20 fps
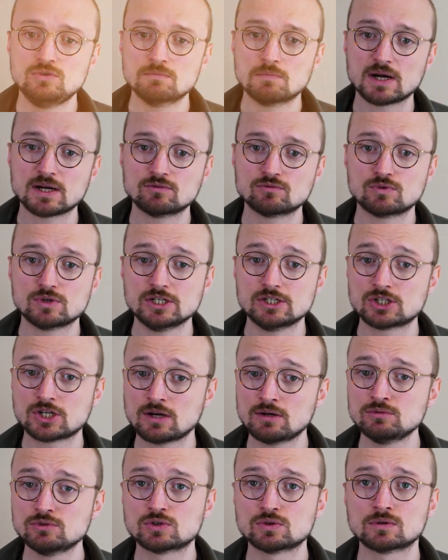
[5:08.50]
might reach
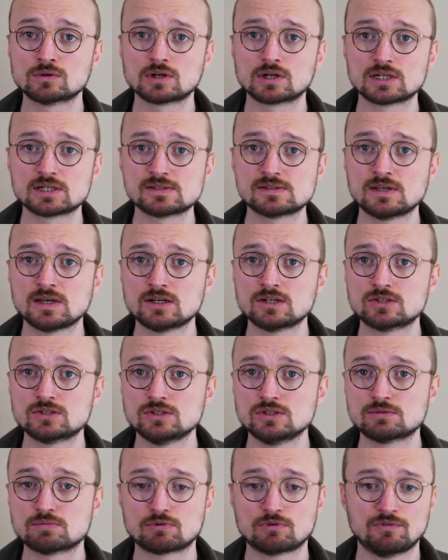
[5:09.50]
out to
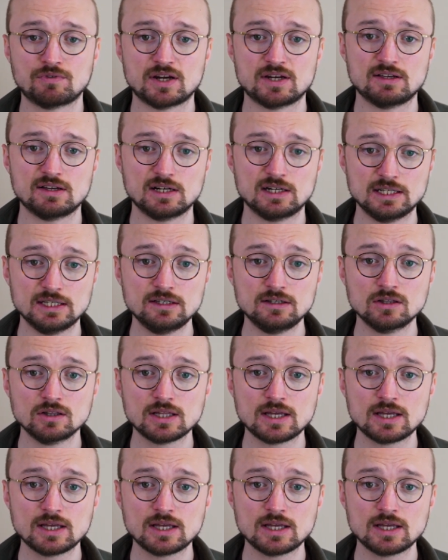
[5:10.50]
organisations providing legal